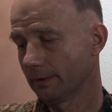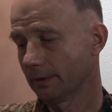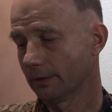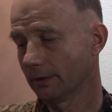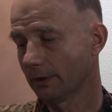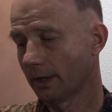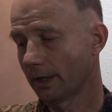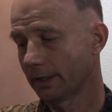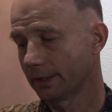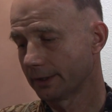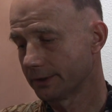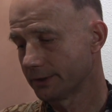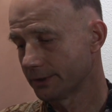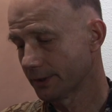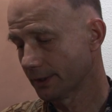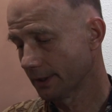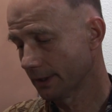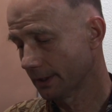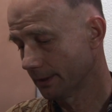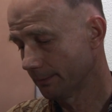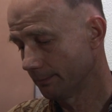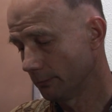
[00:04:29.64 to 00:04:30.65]
large
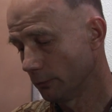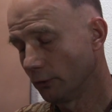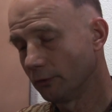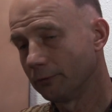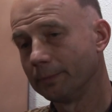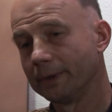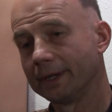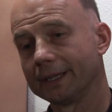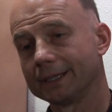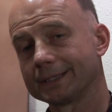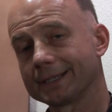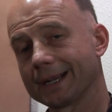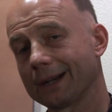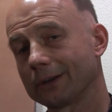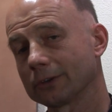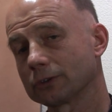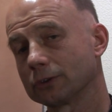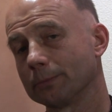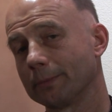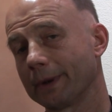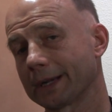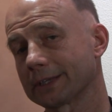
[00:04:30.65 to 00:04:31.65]
movement in
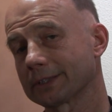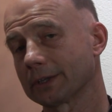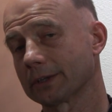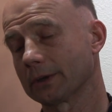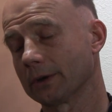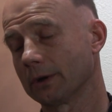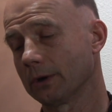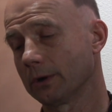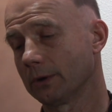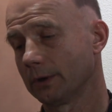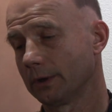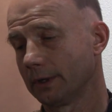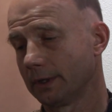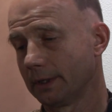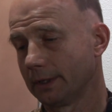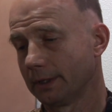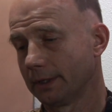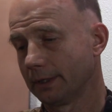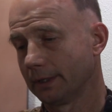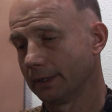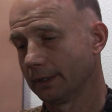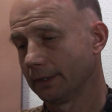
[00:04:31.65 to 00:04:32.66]
Taos, New Mexico
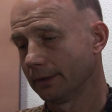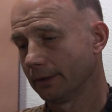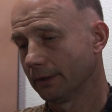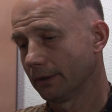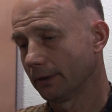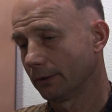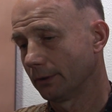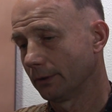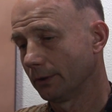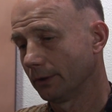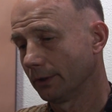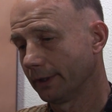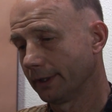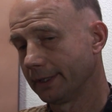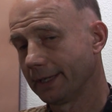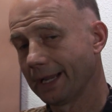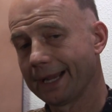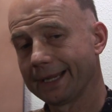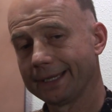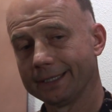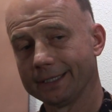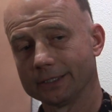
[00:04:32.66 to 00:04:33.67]
in the early
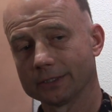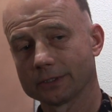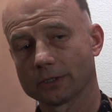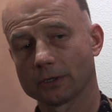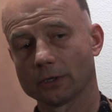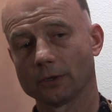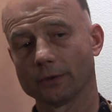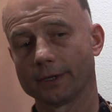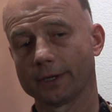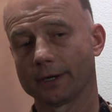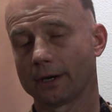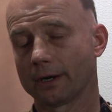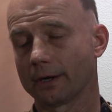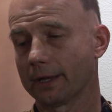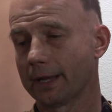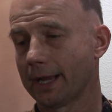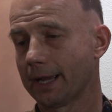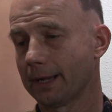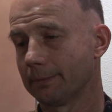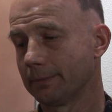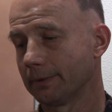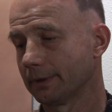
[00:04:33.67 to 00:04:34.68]
90s called the Art
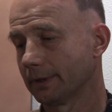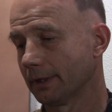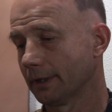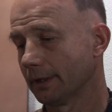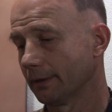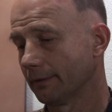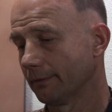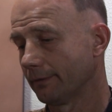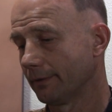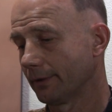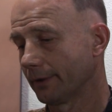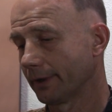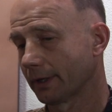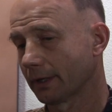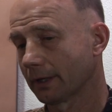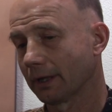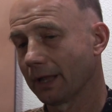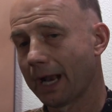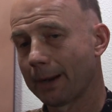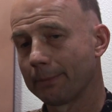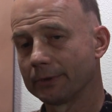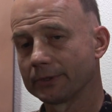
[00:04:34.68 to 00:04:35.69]
Lab, very
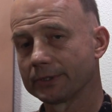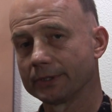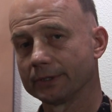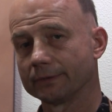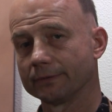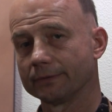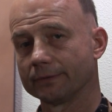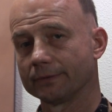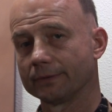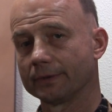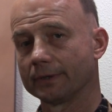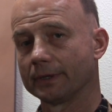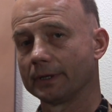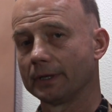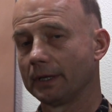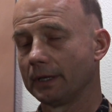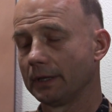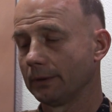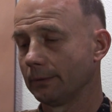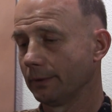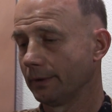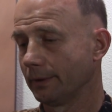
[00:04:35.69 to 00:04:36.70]
collaborative.
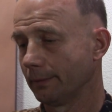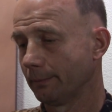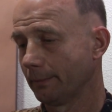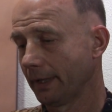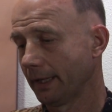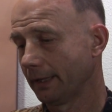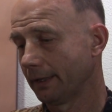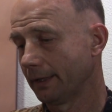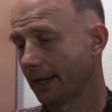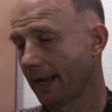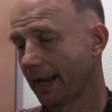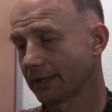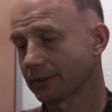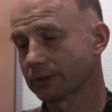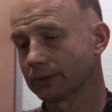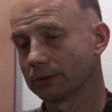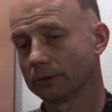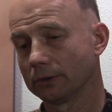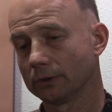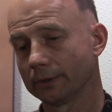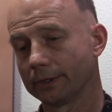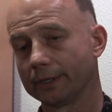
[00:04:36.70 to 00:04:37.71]
We made
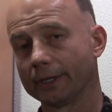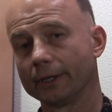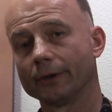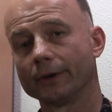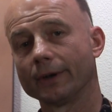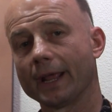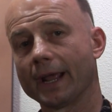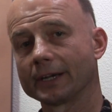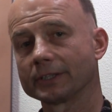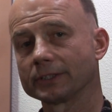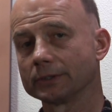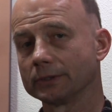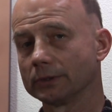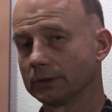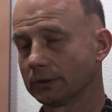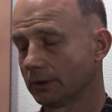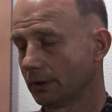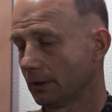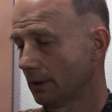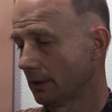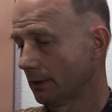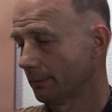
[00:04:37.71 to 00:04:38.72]
national and international
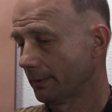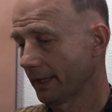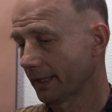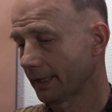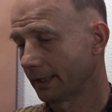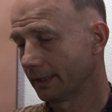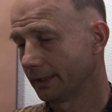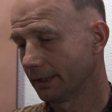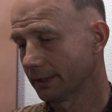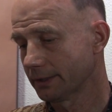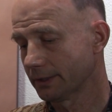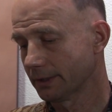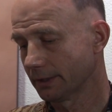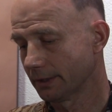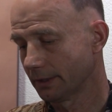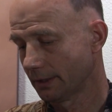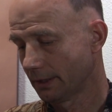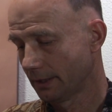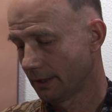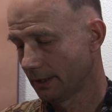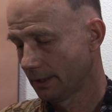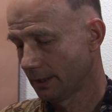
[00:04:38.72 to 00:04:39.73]
recognition.
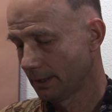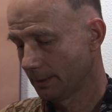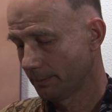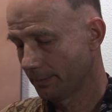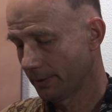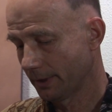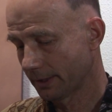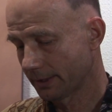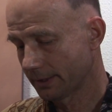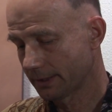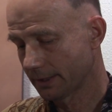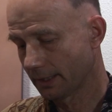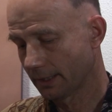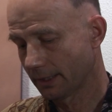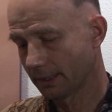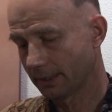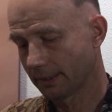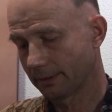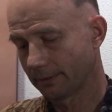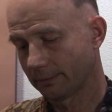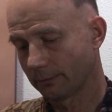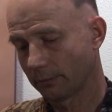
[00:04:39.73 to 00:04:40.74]
But
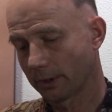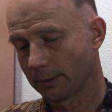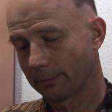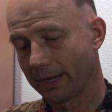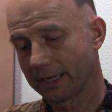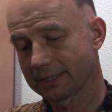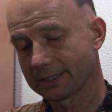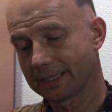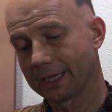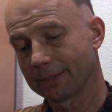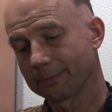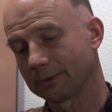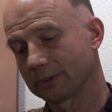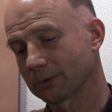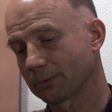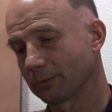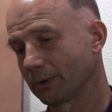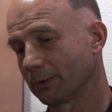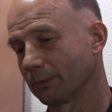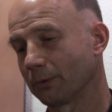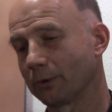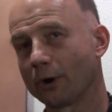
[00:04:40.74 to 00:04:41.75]
one of my statements
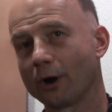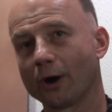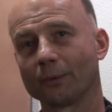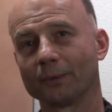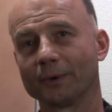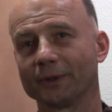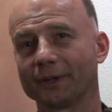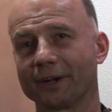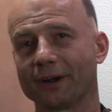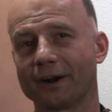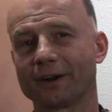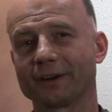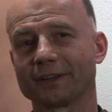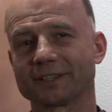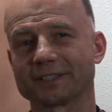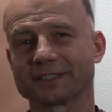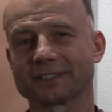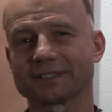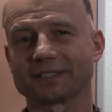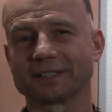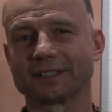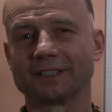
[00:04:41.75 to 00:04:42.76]
were, we're all really
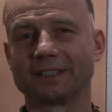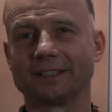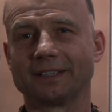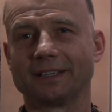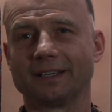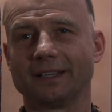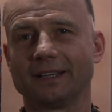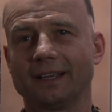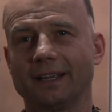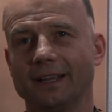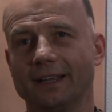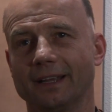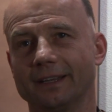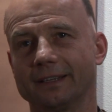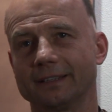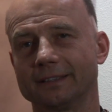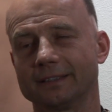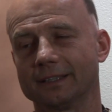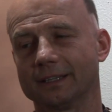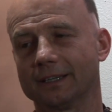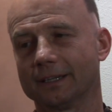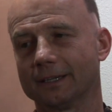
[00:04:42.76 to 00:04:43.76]
artists.
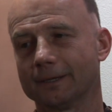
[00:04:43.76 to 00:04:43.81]
And